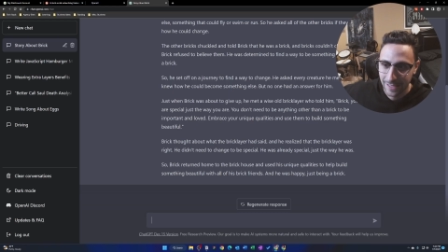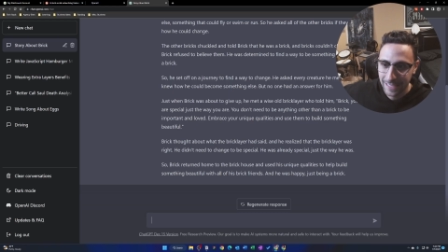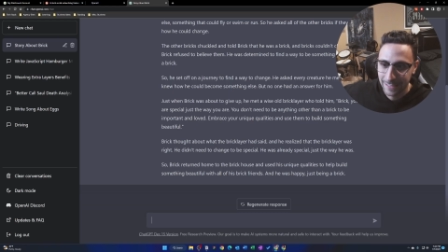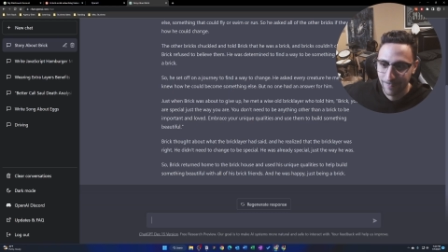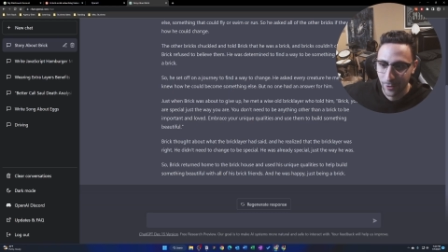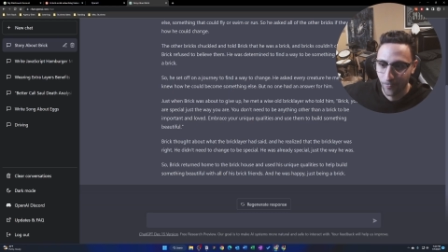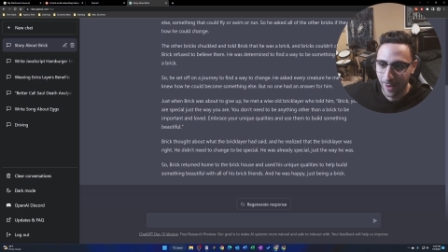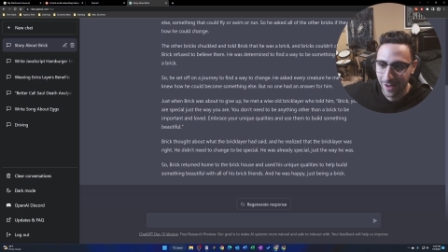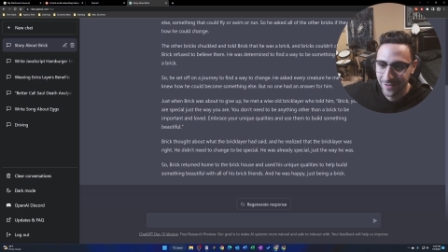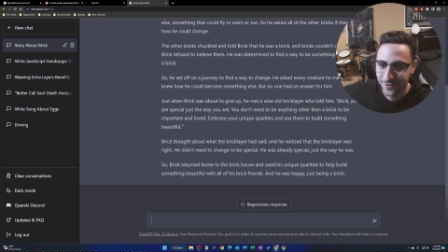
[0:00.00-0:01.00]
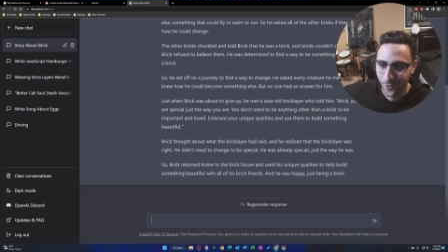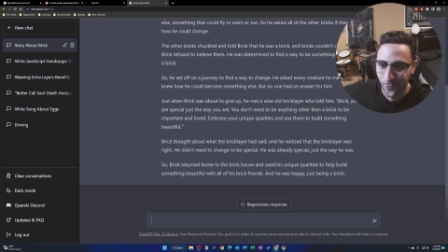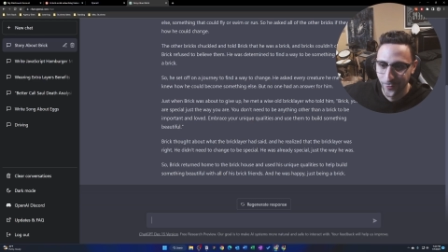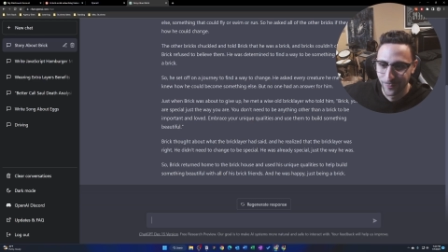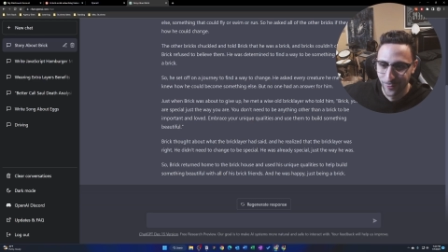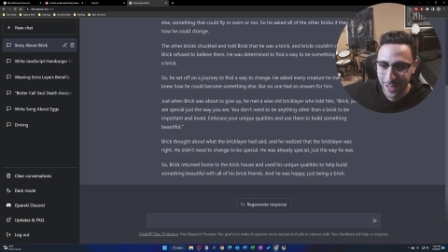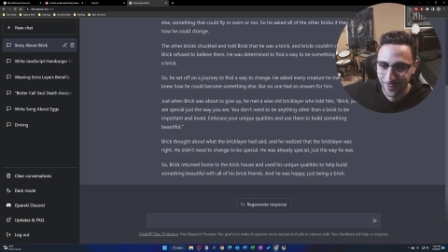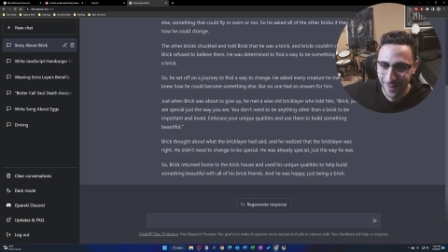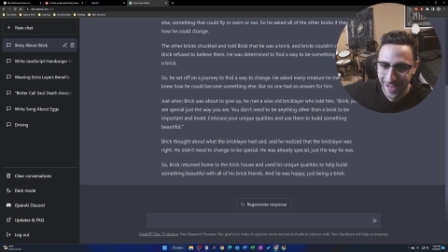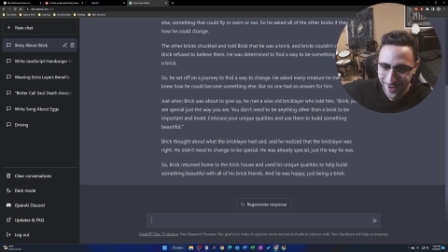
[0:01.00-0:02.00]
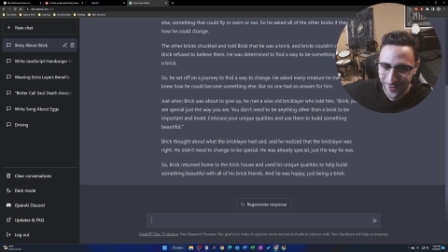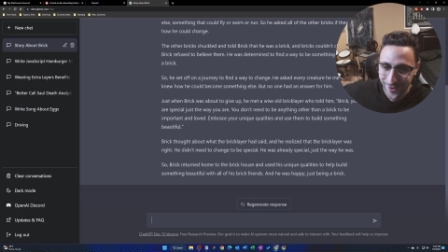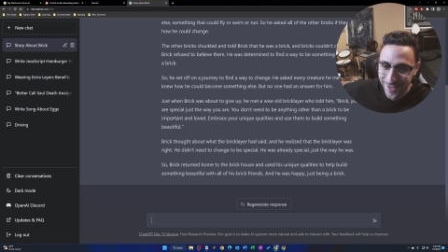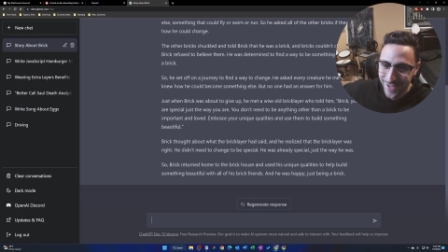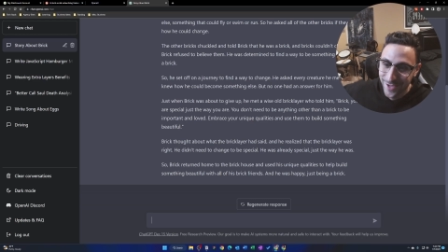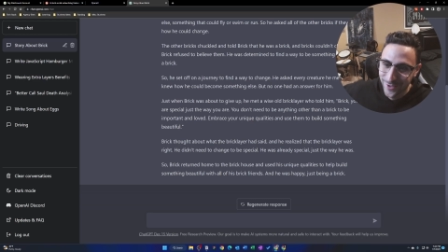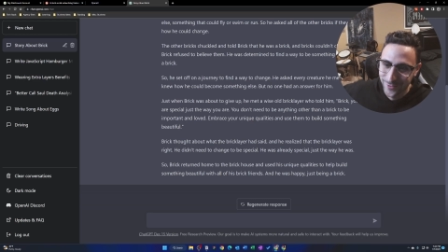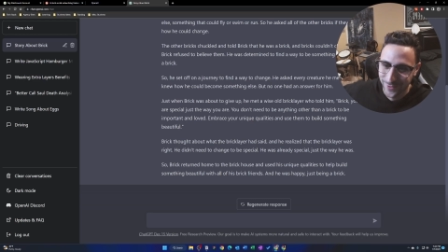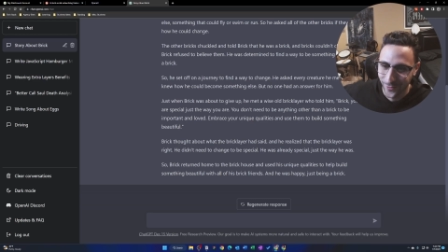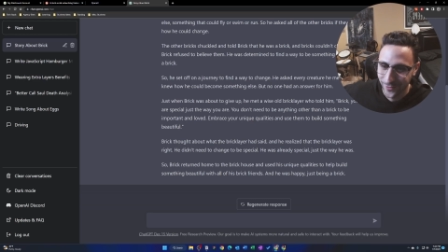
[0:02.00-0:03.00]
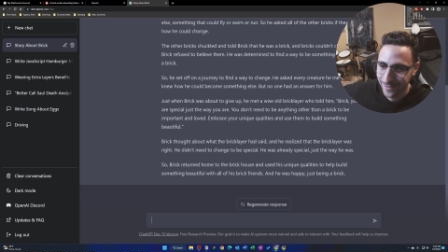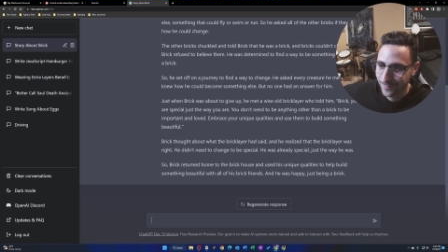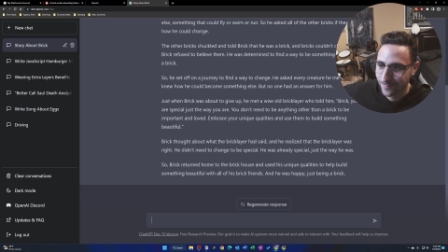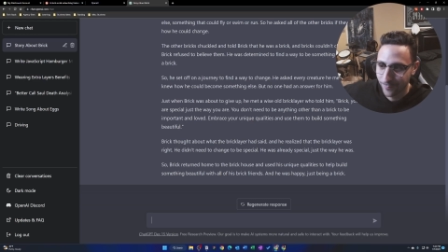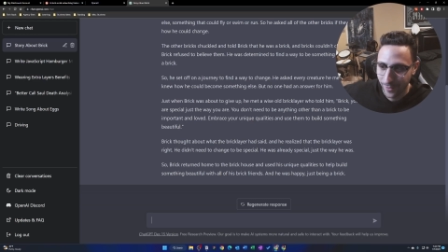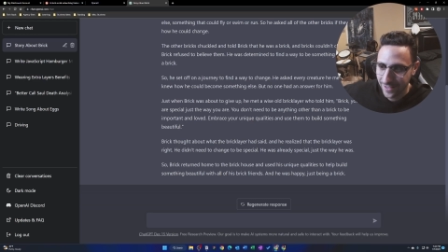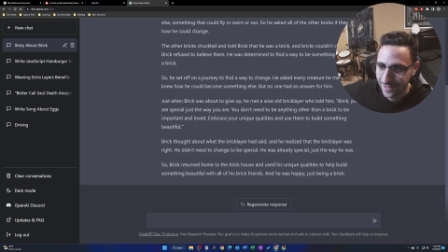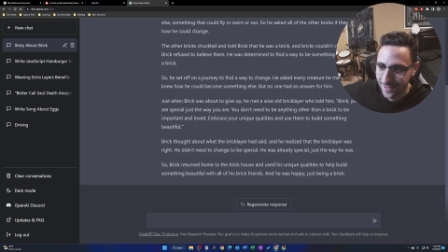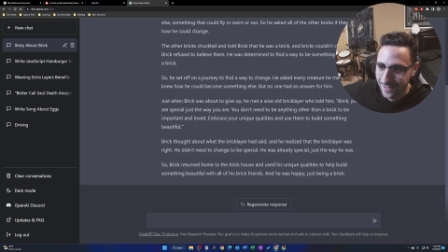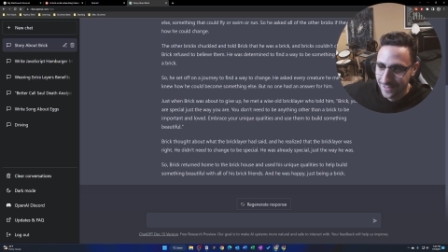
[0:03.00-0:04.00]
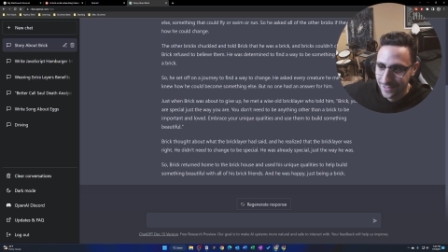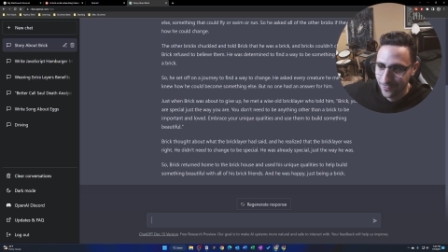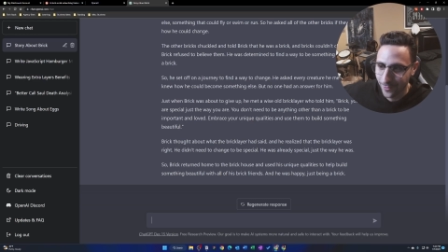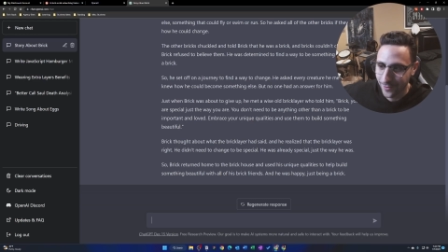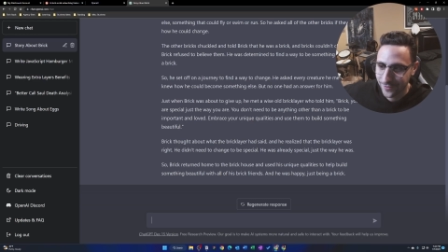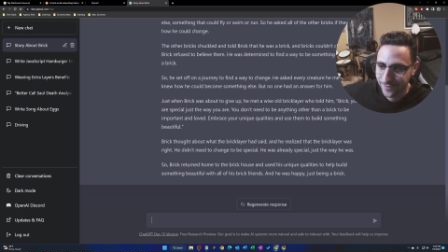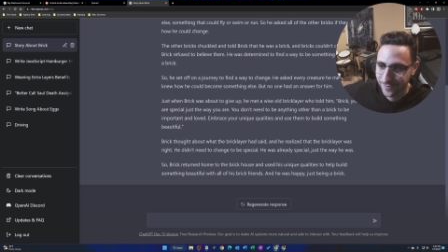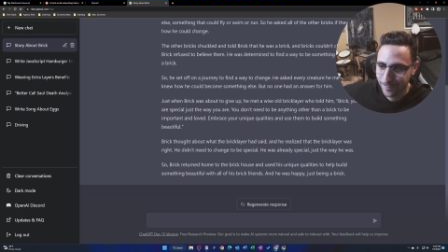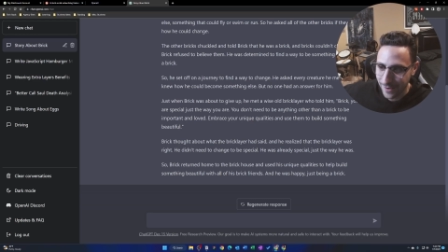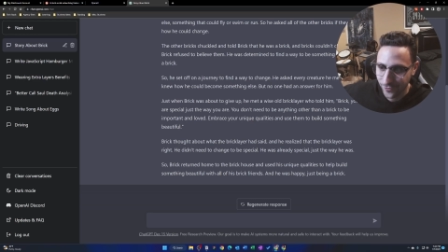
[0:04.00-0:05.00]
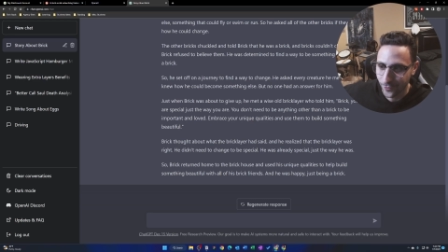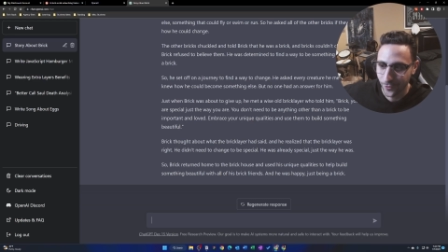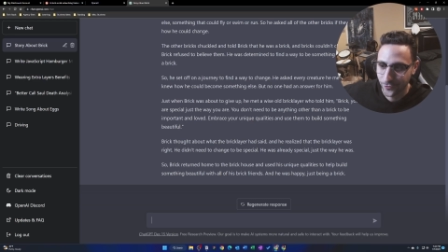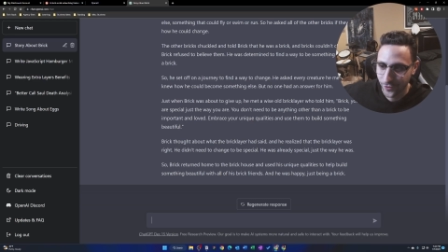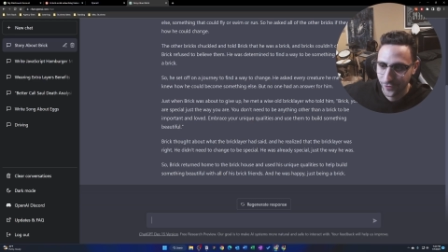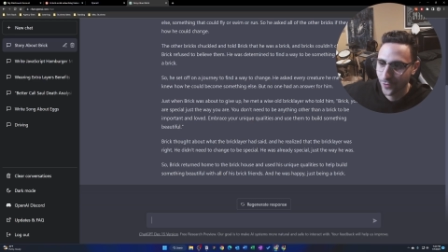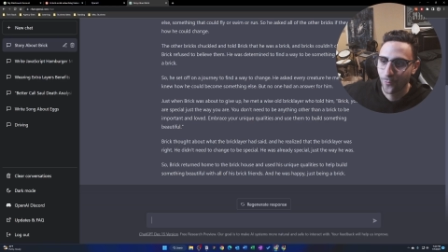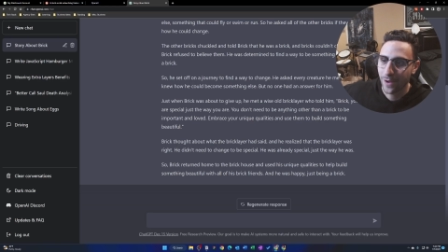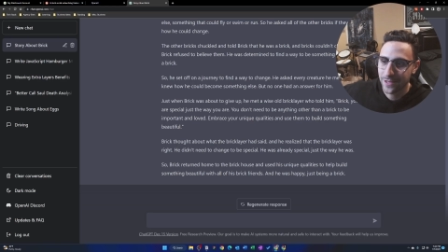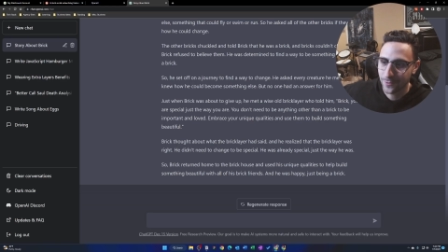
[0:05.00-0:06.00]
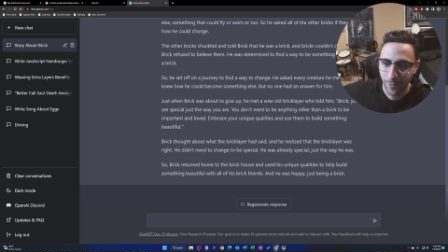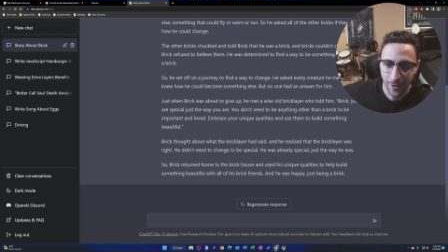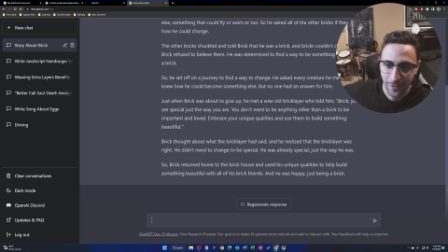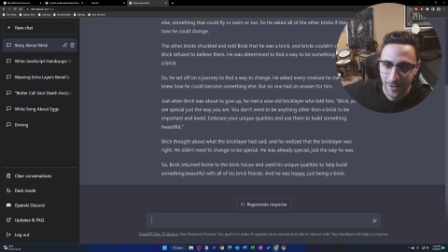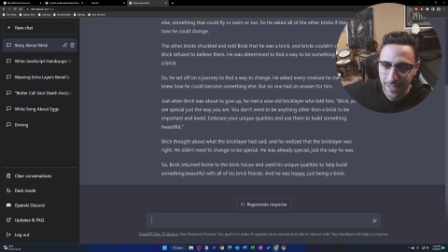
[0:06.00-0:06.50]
he met a wise old bricklayer who told him, "Brick, you are special just the way you are.